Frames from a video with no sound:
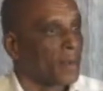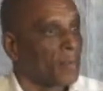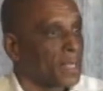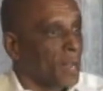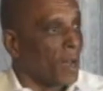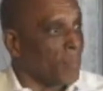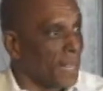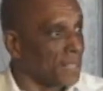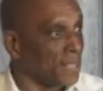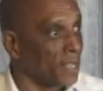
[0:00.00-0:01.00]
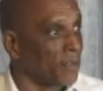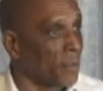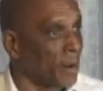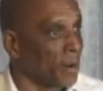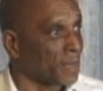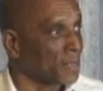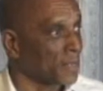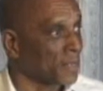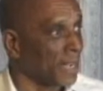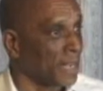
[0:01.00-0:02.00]
But the complexity of American
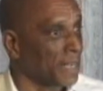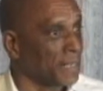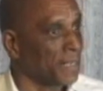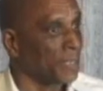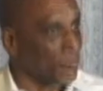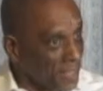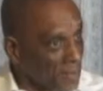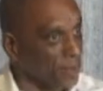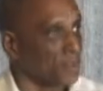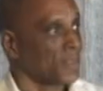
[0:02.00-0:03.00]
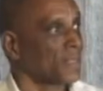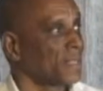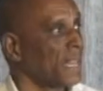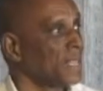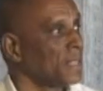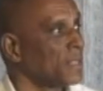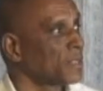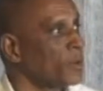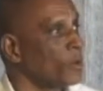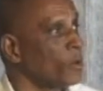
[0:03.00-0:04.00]
society, Western society
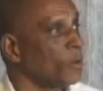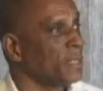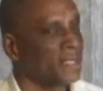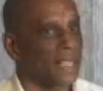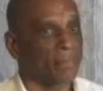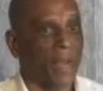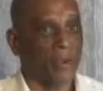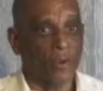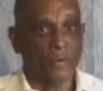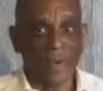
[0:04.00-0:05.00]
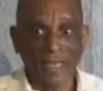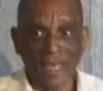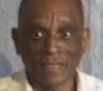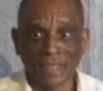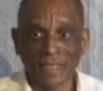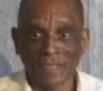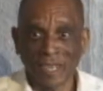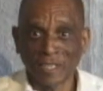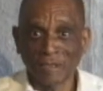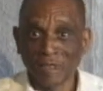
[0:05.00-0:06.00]
as a whole, is that microfinancing is
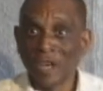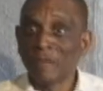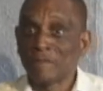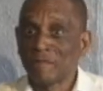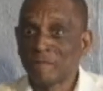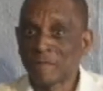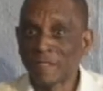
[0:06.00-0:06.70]
not enough.